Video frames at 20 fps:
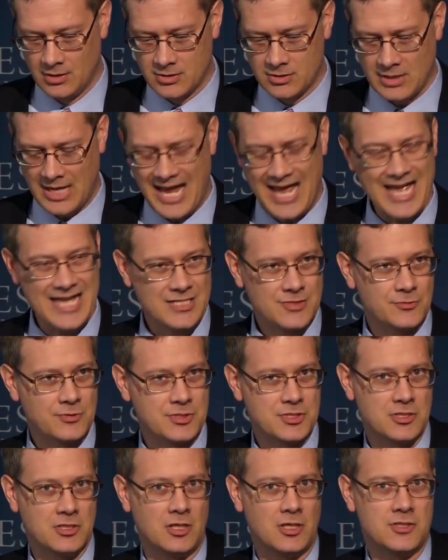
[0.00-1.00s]
So as a
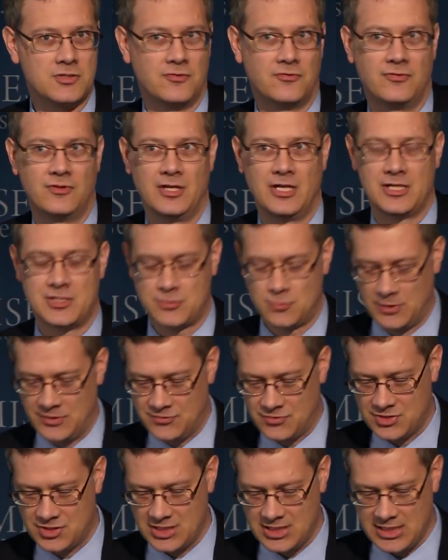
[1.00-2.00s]
result of this,
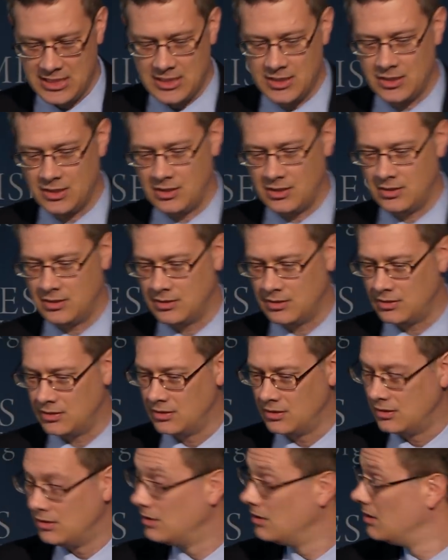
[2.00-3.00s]
we've seen,
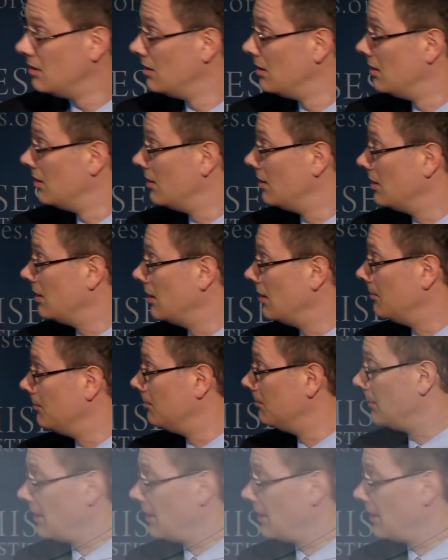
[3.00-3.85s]
um,